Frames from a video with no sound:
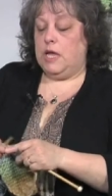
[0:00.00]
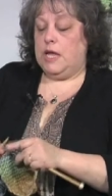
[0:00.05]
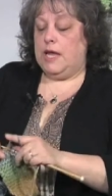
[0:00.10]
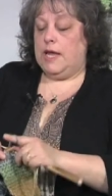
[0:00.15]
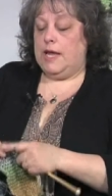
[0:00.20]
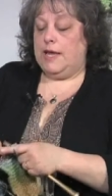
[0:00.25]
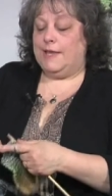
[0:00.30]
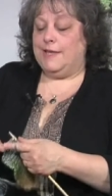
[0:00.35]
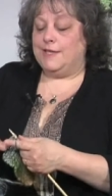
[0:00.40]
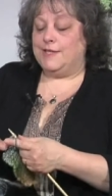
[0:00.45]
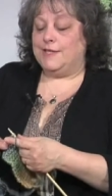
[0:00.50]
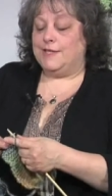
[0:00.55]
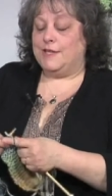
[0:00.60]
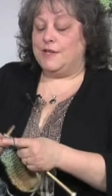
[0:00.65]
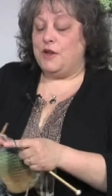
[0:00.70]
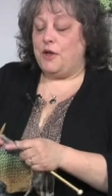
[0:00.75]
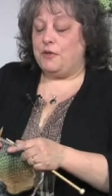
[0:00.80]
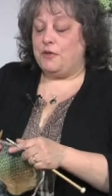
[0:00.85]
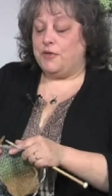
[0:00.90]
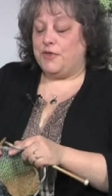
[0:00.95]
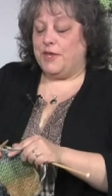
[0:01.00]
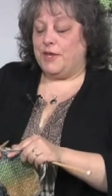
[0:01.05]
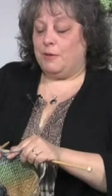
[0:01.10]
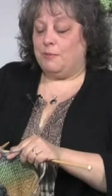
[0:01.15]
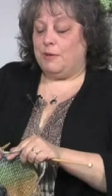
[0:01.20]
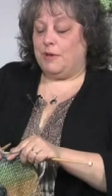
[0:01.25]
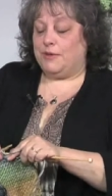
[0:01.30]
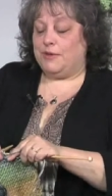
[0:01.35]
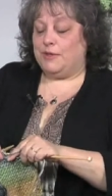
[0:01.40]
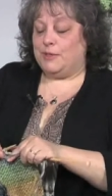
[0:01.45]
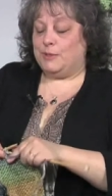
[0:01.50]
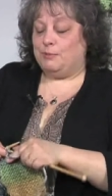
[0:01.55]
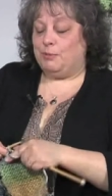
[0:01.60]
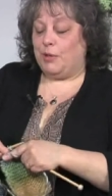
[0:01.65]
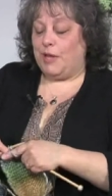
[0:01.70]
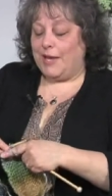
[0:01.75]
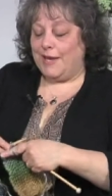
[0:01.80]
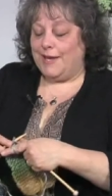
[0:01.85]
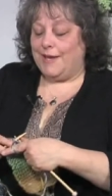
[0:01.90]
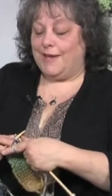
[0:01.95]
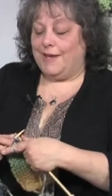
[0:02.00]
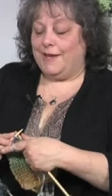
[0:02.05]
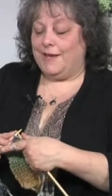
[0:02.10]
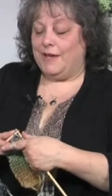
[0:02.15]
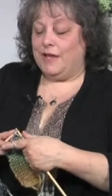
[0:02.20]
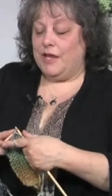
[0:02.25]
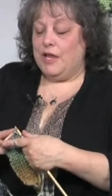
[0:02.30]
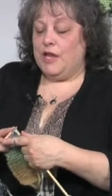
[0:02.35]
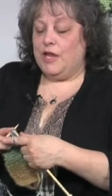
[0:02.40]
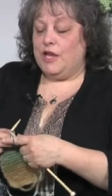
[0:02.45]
And this is another thing about this blanket